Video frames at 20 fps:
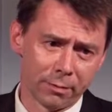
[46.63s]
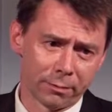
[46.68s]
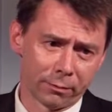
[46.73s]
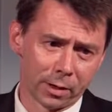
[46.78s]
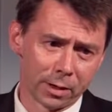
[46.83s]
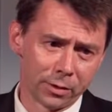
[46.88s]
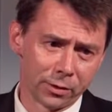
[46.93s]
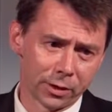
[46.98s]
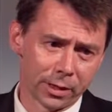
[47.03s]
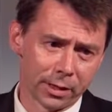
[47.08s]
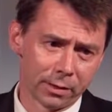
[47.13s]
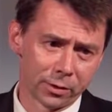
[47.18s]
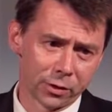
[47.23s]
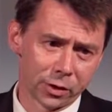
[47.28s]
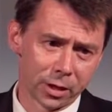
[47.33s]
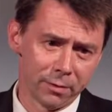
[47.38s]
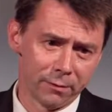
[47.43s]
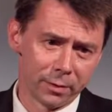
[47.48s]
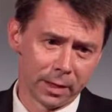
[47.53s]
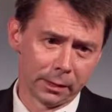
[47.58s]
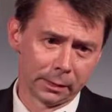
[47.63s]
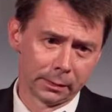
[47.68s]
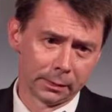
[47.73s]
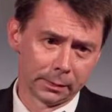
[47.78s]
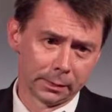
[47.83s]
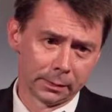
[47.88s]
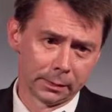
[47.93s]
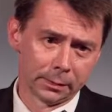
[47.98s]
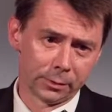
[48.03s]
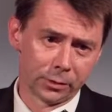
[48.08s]
friends here this evening,
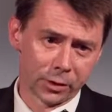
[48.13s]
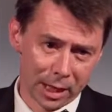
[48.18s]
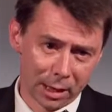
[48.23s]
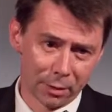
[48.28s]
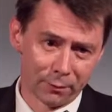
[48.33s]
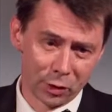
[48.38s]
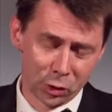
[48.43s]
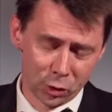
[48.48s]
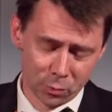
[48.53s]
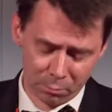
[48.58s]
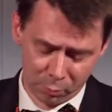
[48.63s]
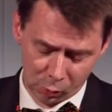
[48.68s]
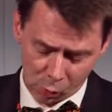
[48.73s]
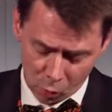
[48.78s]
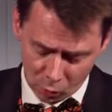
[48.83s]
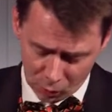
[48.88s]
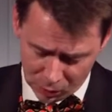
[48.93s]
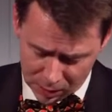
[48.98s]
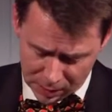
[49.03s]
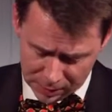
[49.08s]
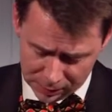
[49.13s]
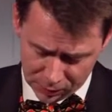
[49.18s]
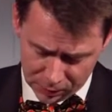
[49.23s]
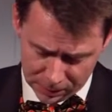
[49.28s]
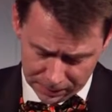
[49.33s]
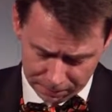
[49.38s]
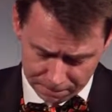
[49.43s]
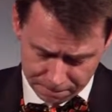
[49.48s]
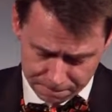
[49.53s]
television broadcasting.